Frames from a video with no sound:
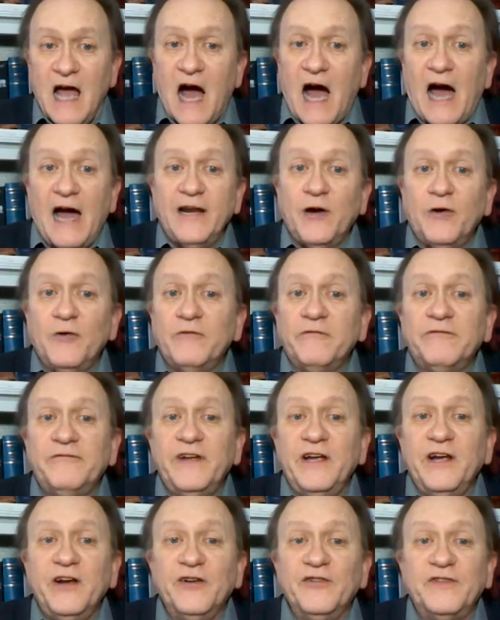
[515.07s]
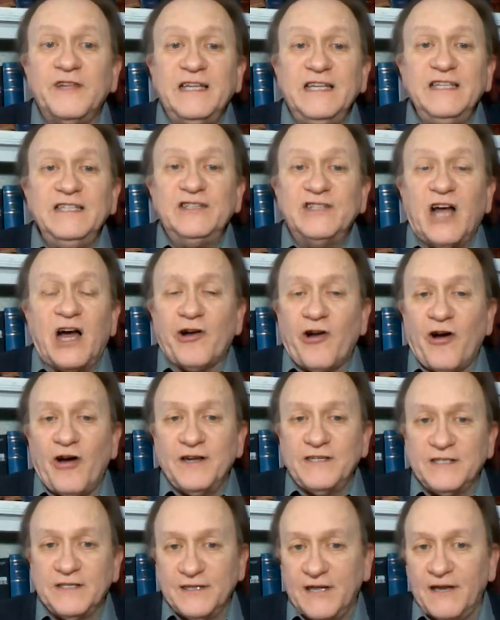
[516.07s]
I don't fear that he's not
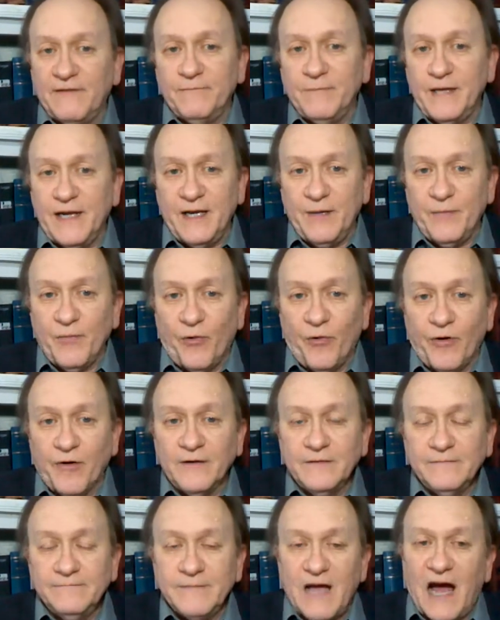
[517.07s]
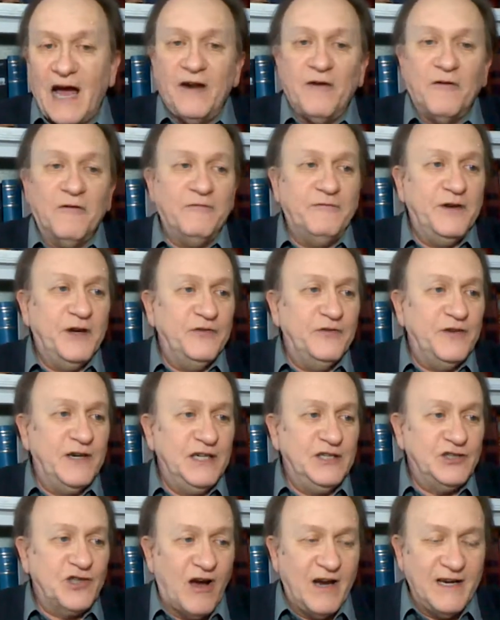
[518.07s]
going to love me anymore. I don't fear that
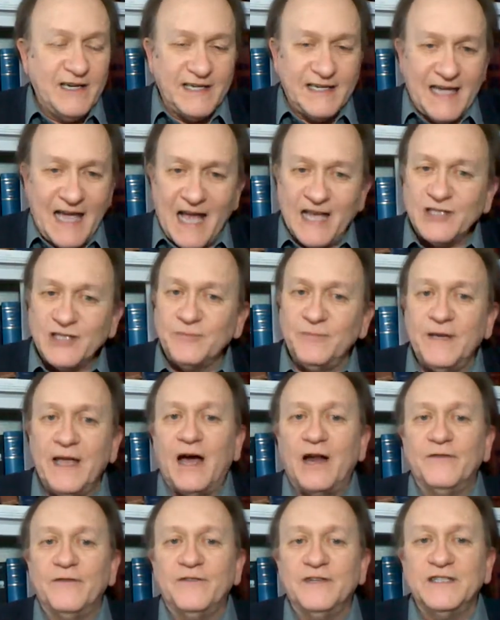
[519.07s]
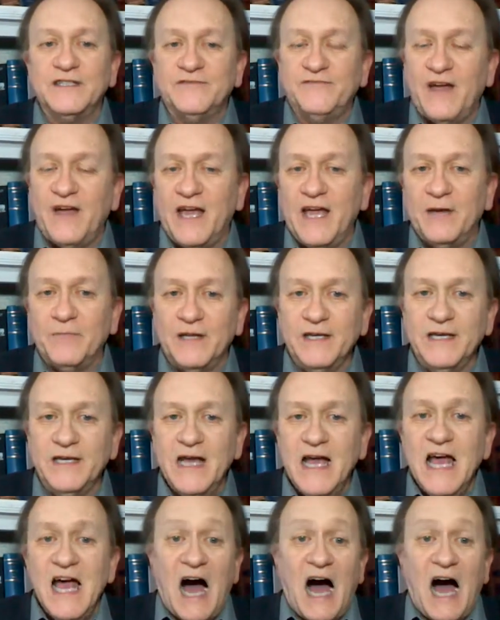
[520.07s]
he's going to cast me out of his family.